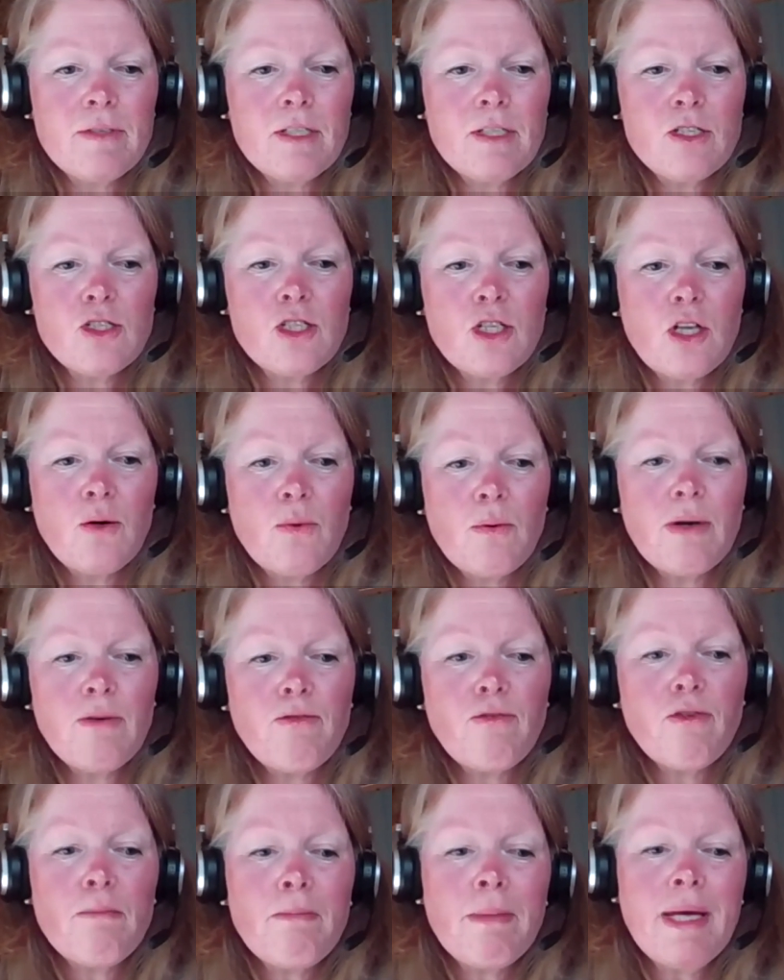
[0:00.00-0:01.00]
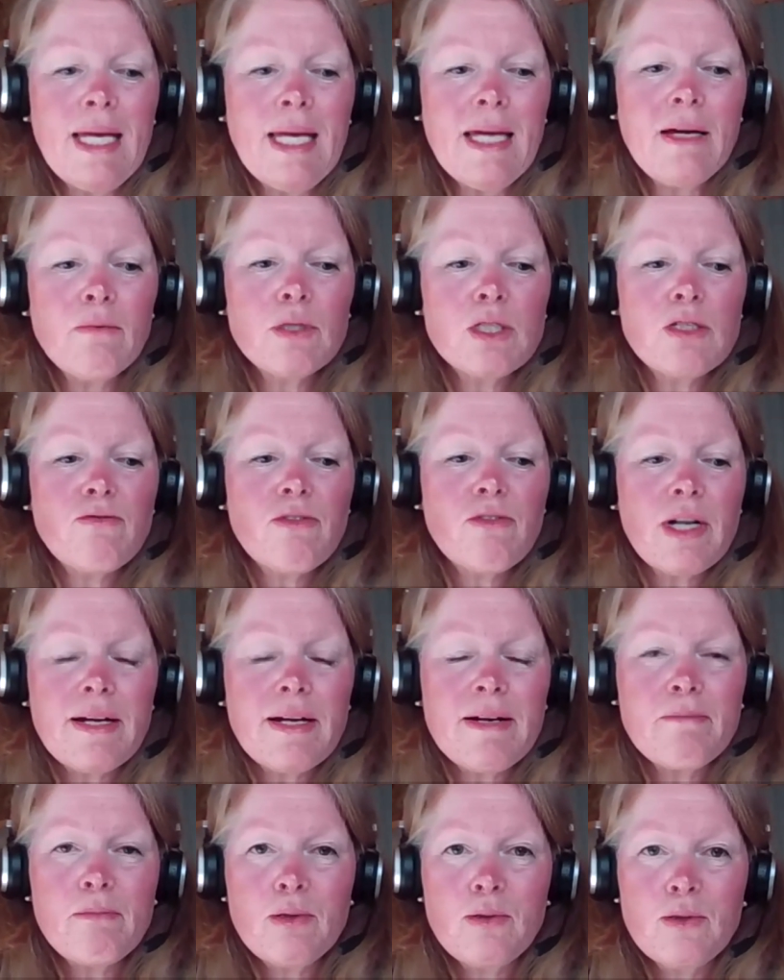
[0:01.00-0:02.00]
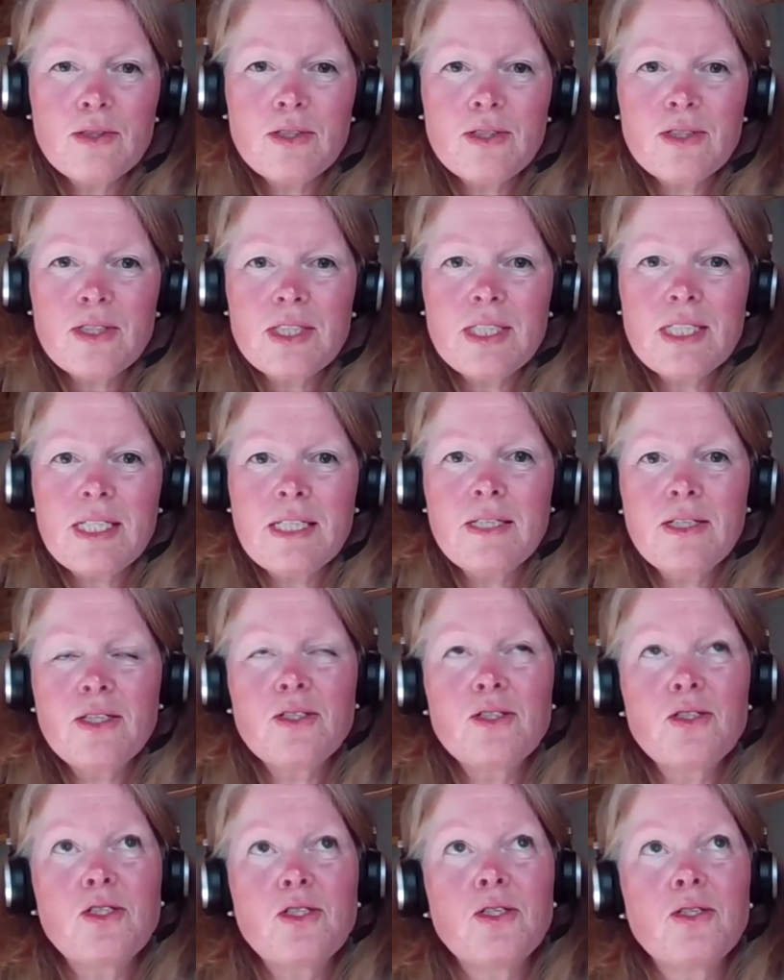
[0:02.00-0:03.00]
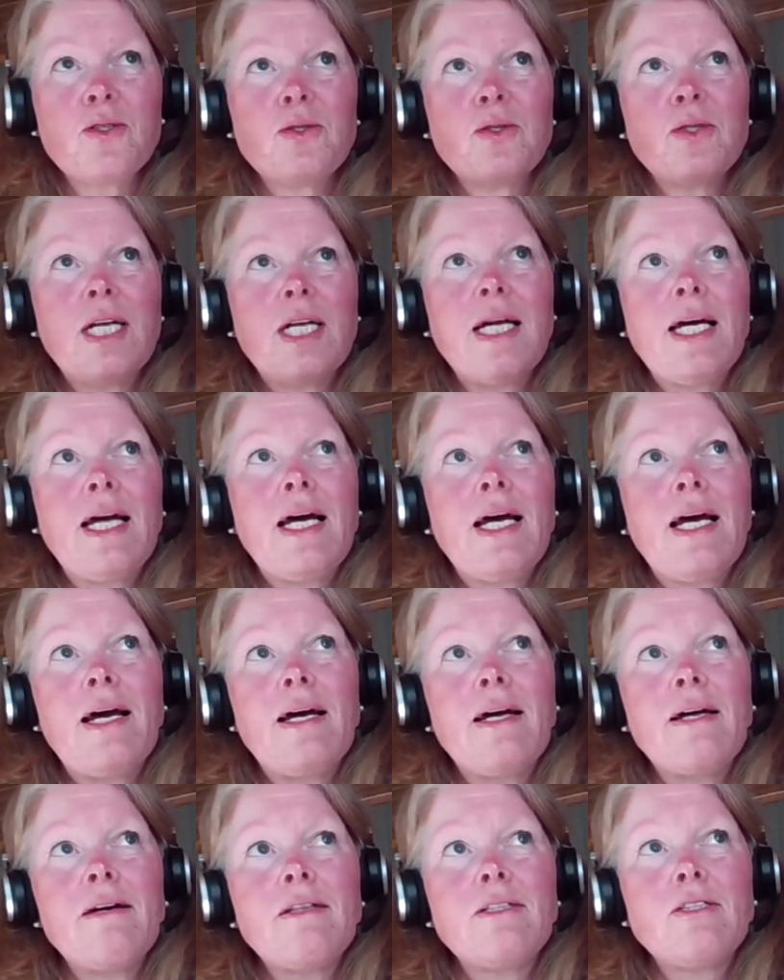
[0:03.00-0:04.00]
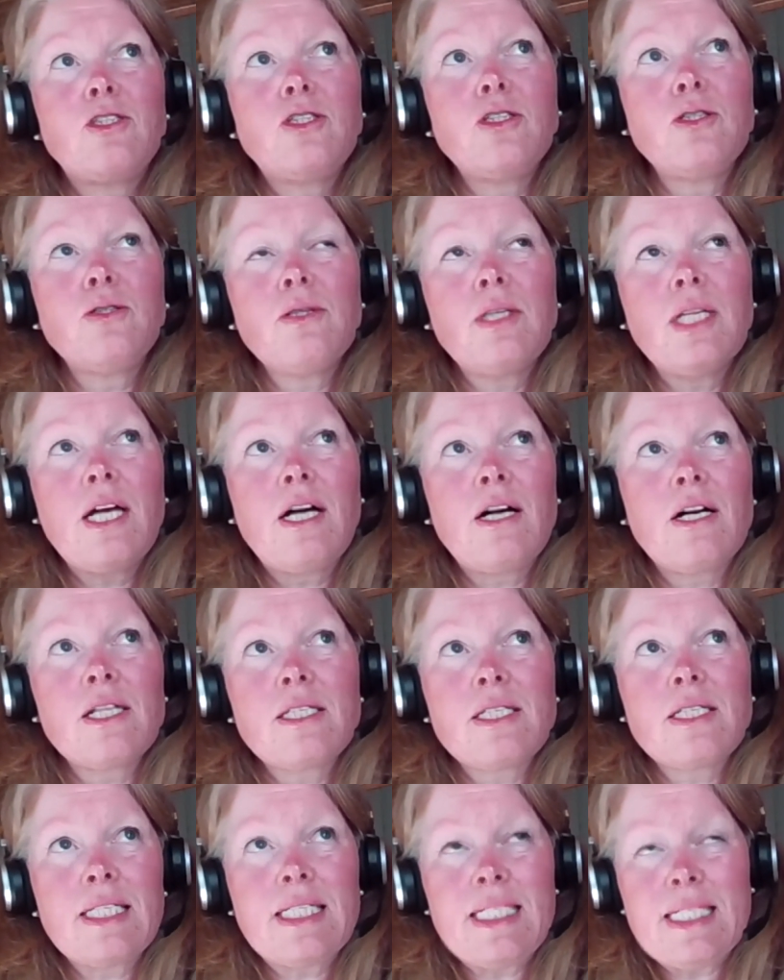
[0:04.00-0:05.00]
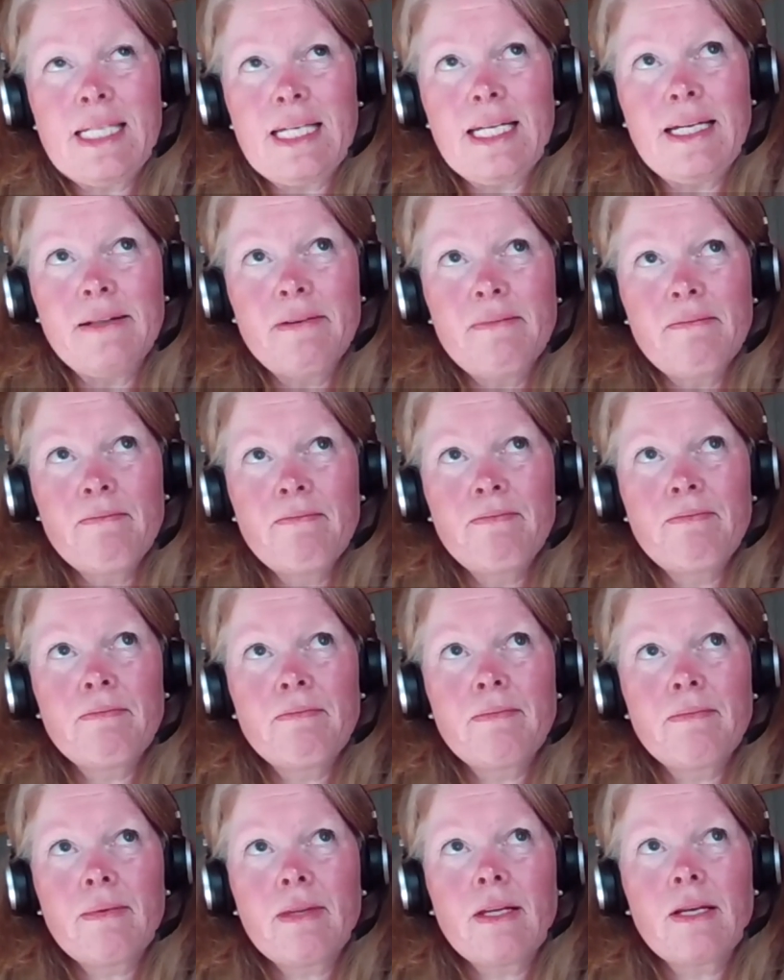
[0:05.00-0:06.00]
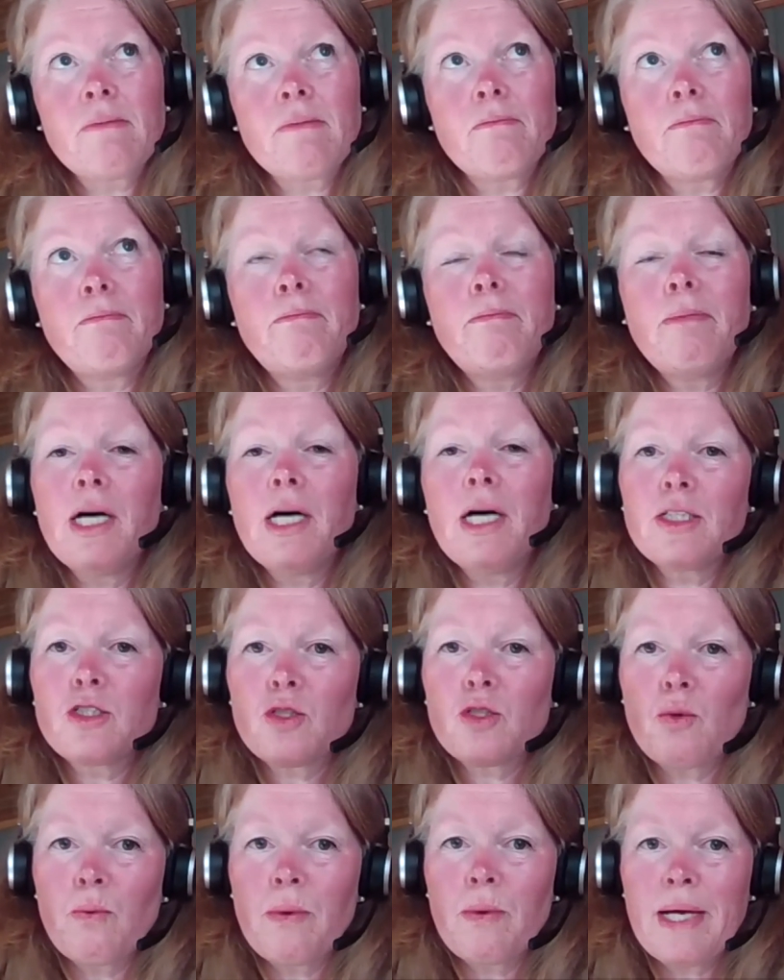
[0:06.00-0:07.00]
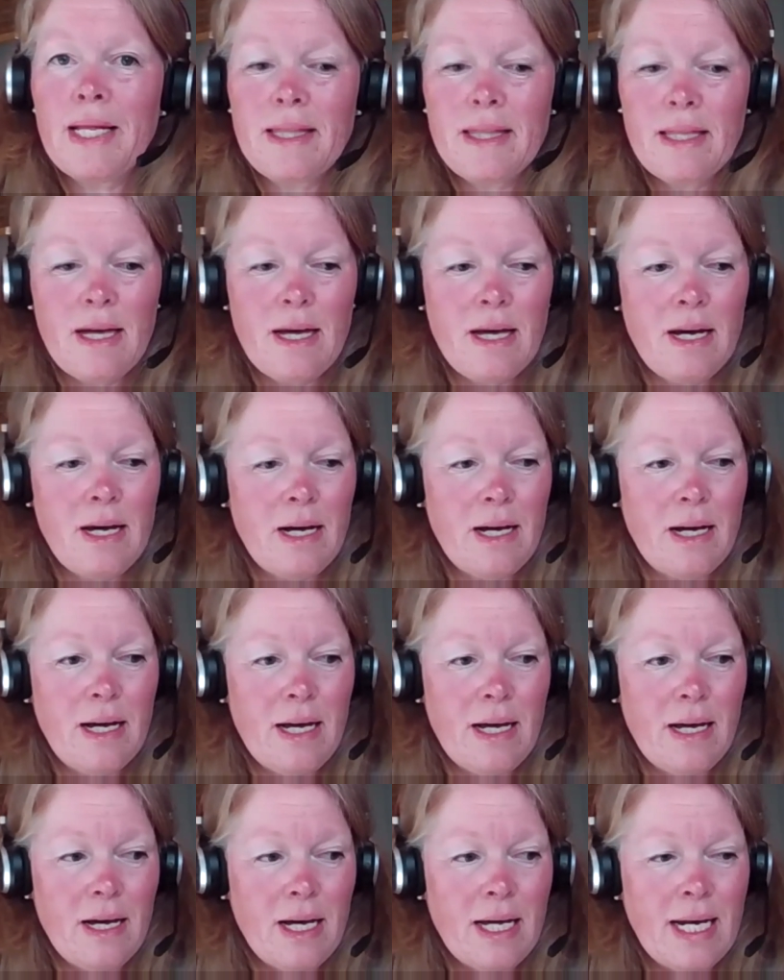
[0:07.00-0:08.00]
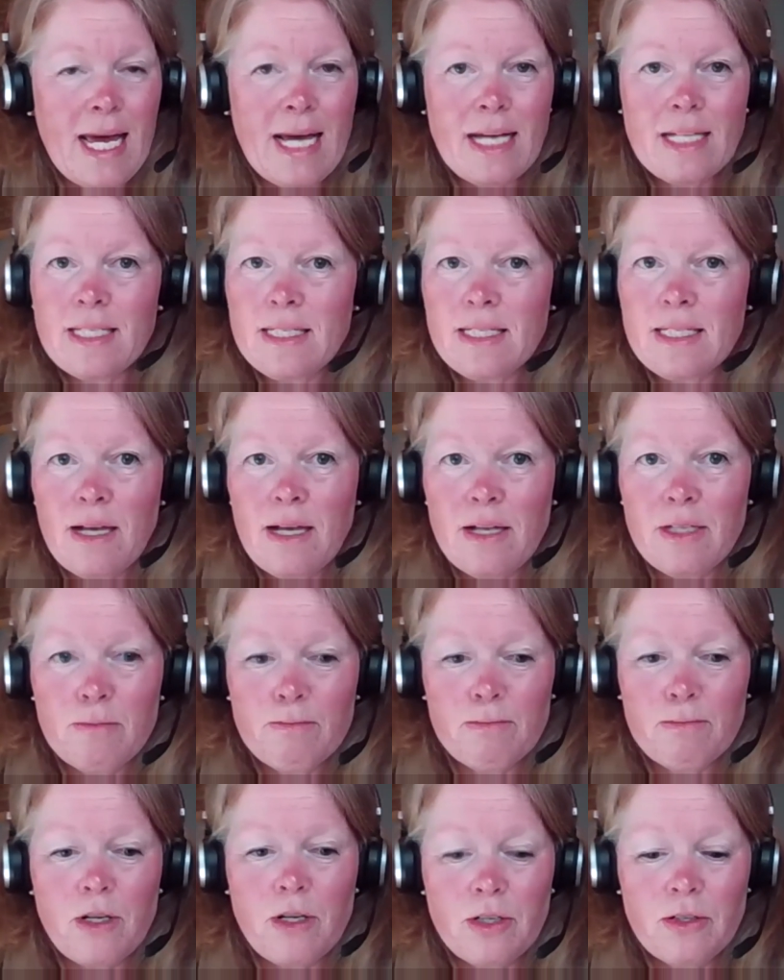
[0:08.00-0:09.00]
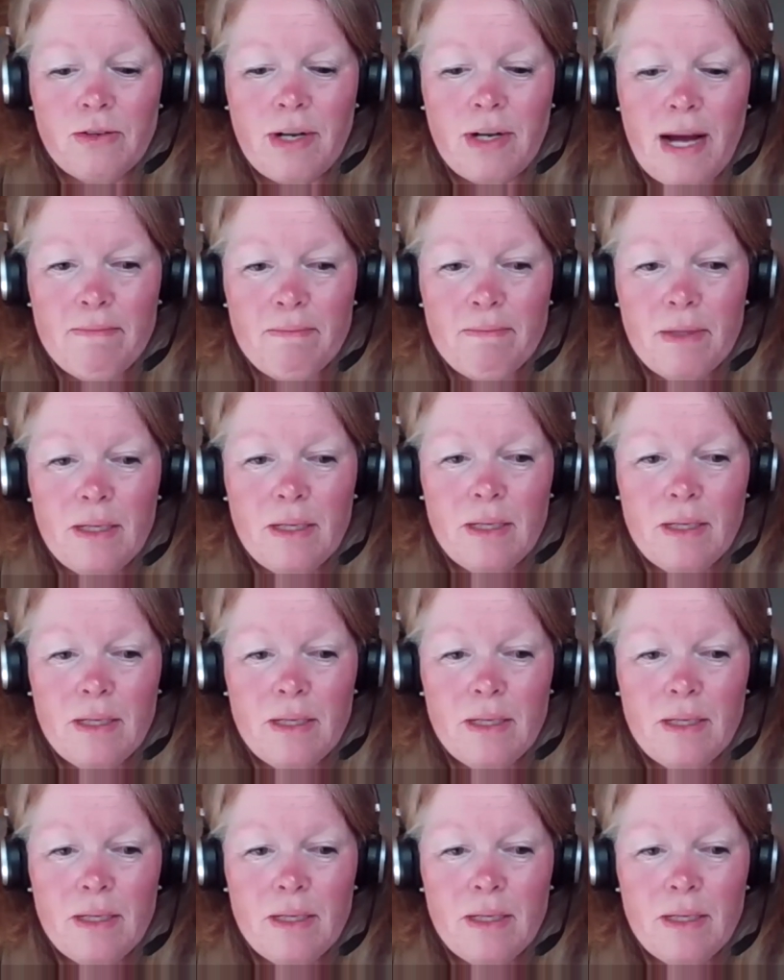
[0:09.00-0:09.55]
So for me, it was very important to do the RCT, but with an exercise program